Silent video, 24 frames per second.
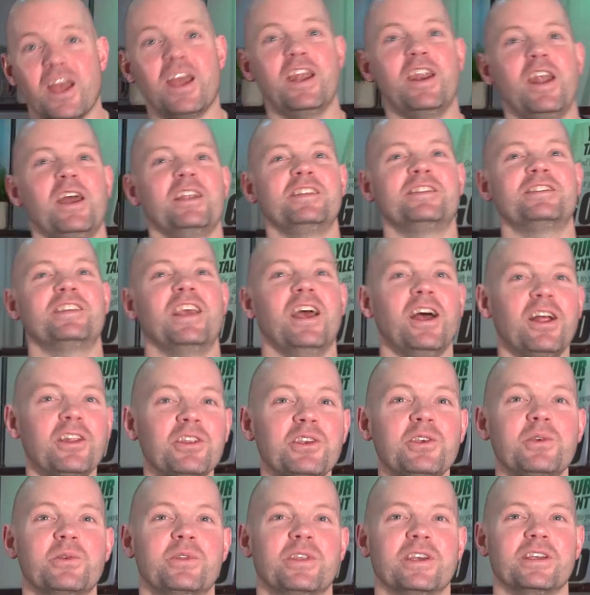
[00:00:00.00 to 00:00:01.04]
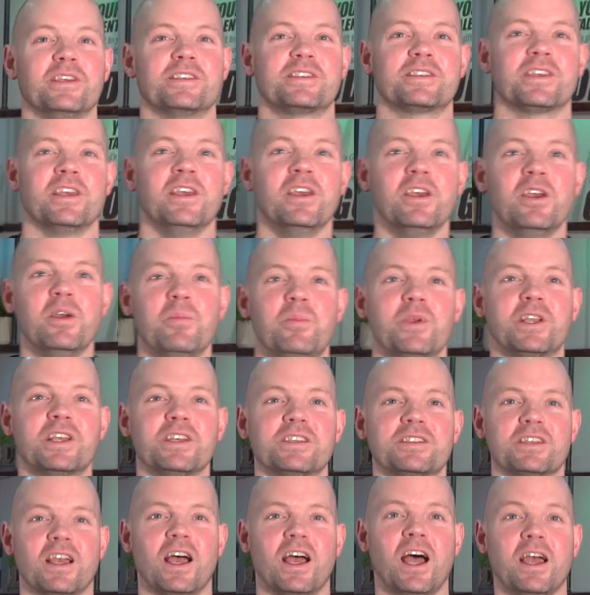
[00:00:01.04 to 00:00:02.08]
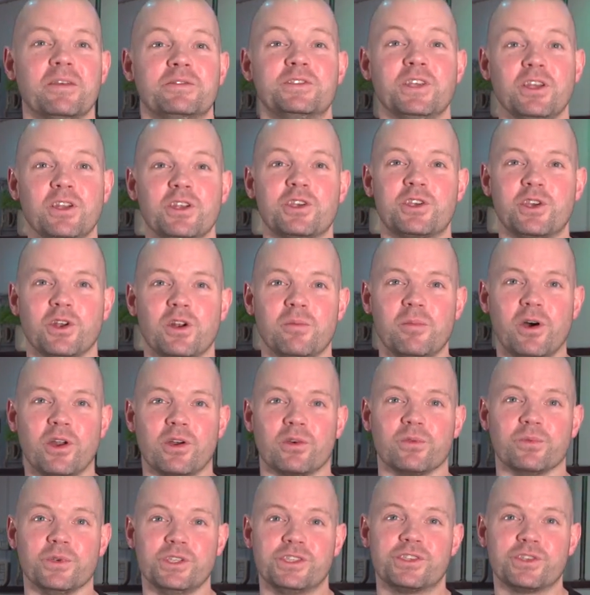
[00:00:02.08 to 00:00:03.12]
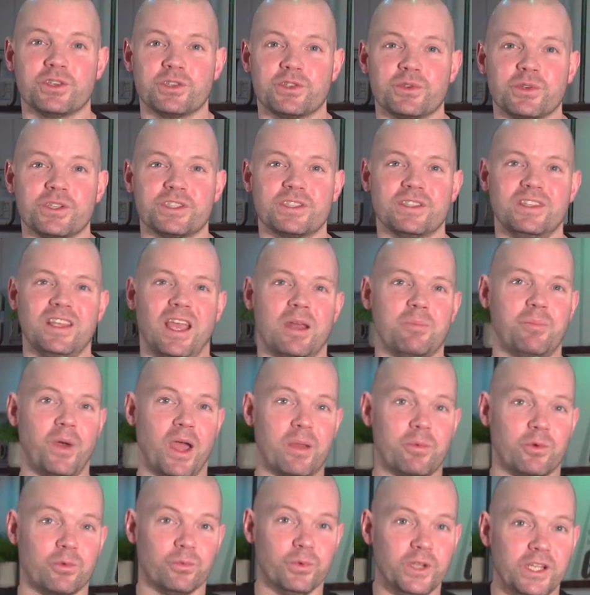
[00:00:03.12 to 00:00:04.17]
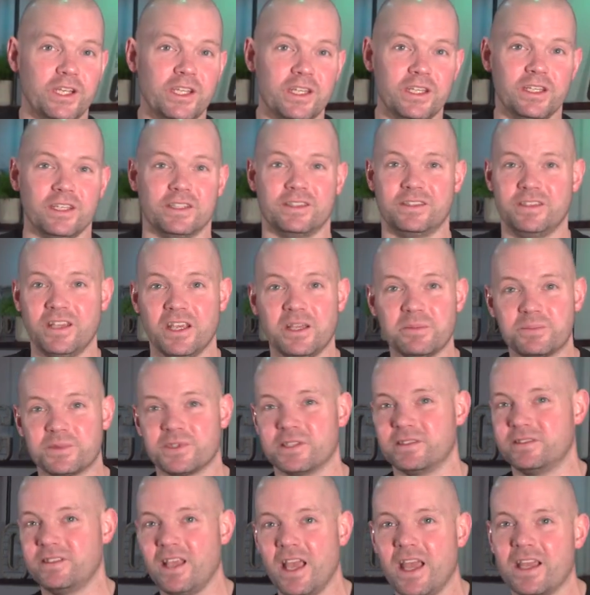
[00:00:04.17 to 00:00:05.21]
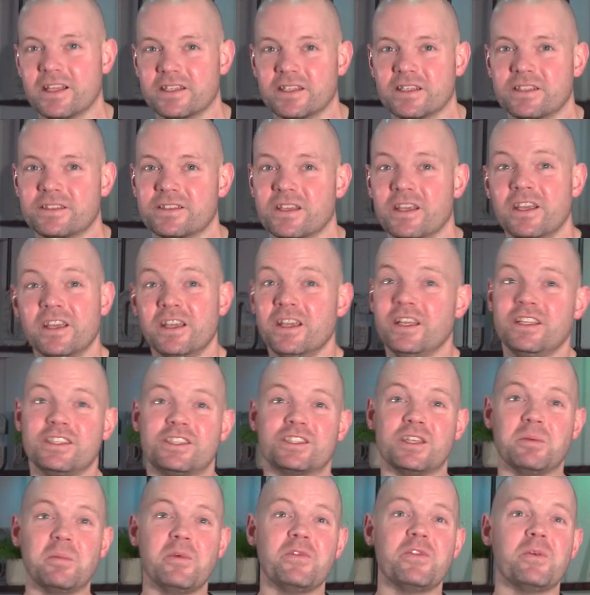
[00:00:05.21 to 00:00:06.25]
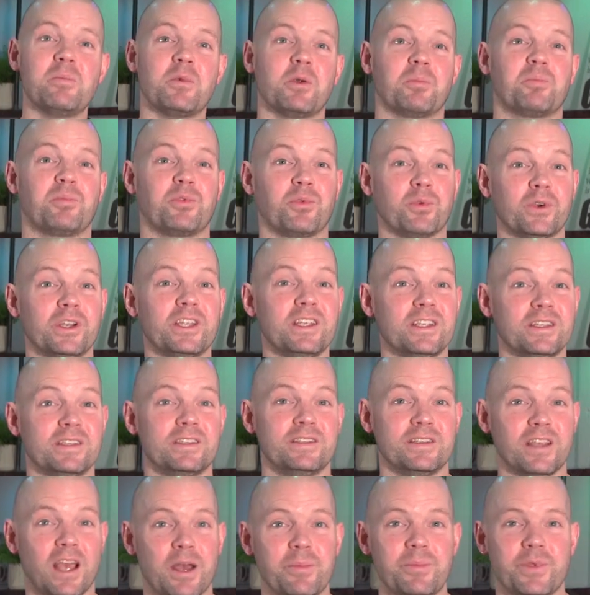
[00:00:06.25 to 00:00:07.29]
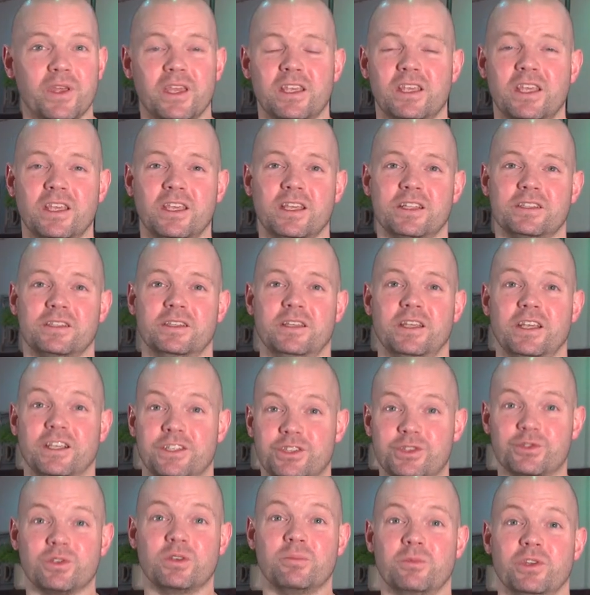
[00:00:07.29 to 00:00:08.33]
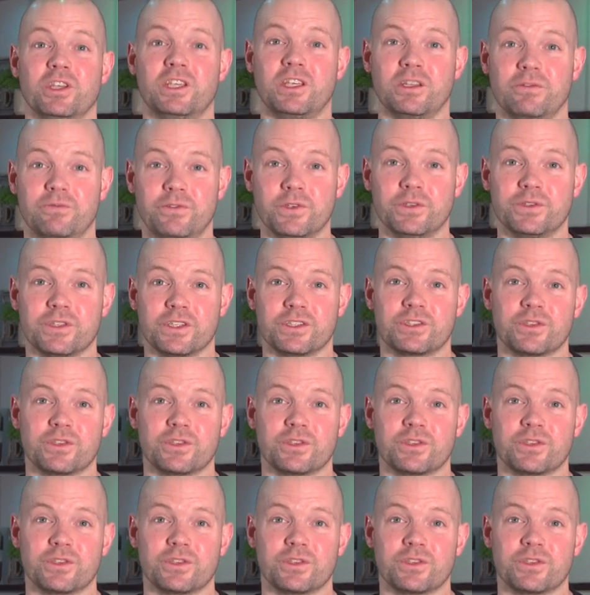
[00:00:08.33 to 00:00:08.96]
And I tell you this because I've done a good amount of research recently on Bible reading and tips and tactics, and some of them are pretty in-depth and can get extremely confusing.